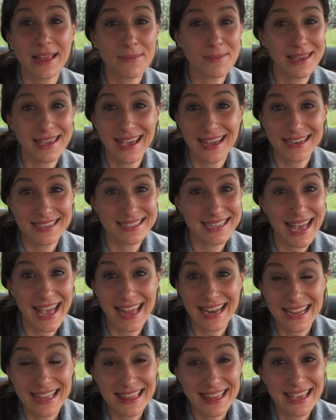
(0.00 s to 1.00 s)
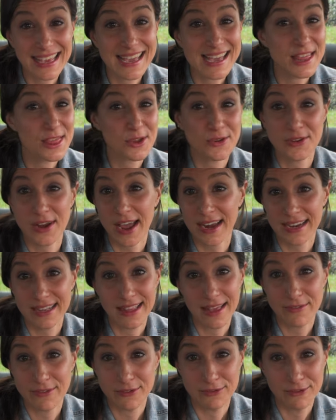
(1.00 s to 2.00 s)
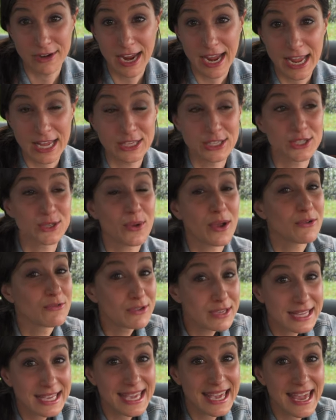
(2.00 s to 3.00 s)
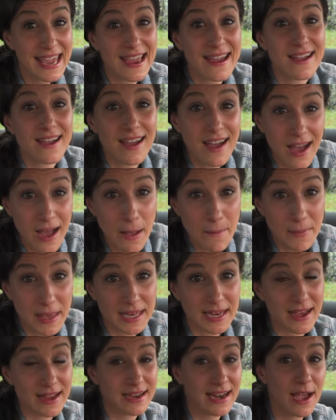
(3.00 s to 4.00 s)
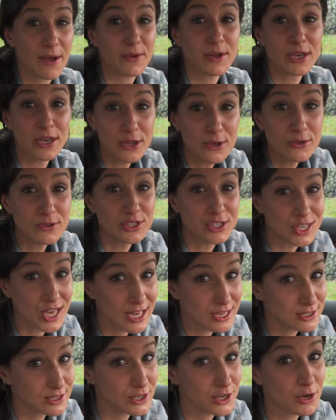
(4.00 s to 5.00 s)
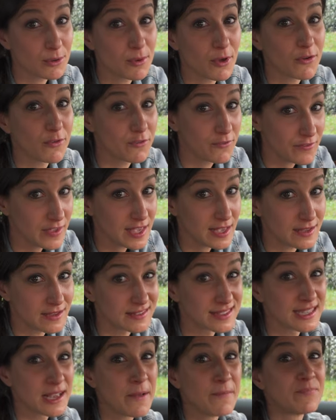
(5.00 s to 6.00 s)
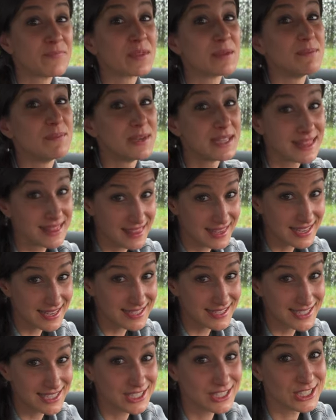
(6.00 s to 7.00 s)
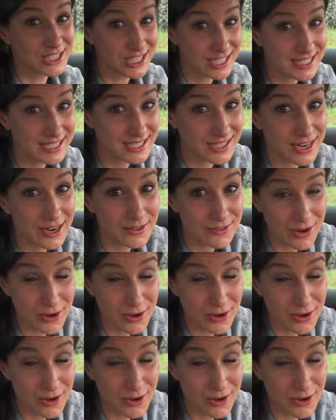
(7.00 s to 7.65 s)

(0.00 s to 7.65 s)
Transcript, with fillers: let me get into anything in their 911 range, so I really can't comment on how a new gen turbo feels. But this GTR